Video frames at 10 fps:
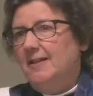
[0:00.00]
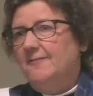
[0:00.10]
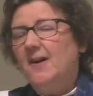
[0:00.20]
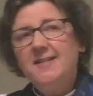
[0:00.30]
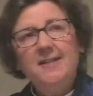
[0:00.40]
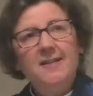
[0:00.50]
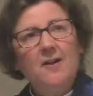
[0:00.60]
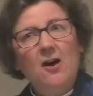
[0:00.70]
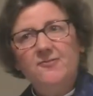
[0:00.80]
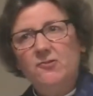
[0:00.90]
finding it
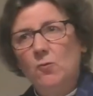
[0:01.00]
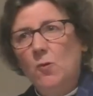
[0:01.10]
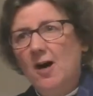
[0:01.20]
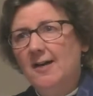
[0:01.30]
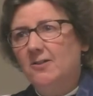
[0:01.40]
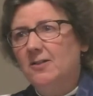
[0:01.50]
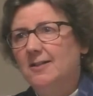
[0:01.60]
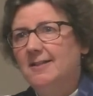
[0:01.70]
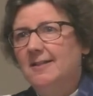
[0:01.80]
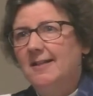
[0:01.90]
after a while
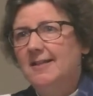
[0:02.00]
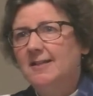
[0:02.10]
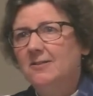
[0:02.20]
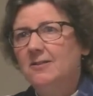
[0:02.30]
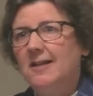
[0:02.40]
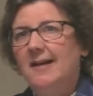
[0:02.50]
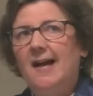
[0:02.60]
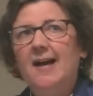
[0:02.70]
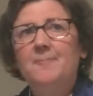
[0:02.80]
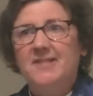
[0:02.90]
a little
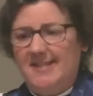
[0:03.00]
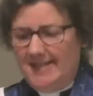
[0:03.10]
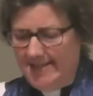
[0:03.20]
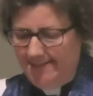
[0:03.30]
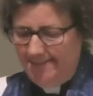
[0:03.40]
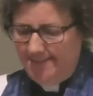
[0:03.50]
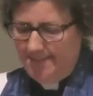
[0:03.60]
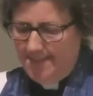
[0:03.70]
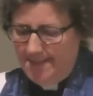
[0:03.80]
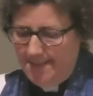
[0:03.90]
empty,
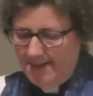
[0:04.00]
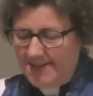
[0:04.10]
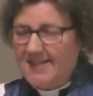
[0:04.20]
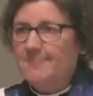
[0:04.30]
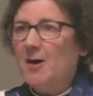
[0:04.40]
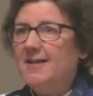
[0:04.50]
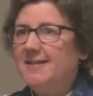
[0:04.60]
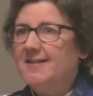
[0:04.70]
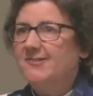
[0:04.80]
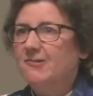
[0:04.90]
despite
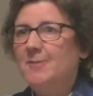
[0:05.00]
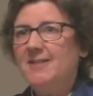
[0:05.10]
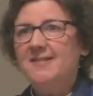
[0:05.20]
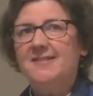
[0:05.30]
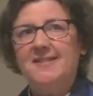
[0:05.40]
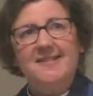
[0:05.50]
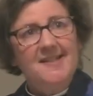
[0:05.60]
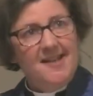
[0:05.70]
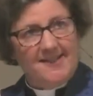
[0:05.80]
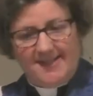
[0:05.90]
his tremendous
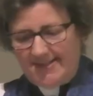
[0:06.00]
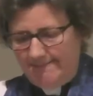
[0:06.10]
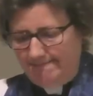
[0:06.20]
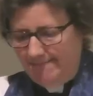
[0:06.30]
success.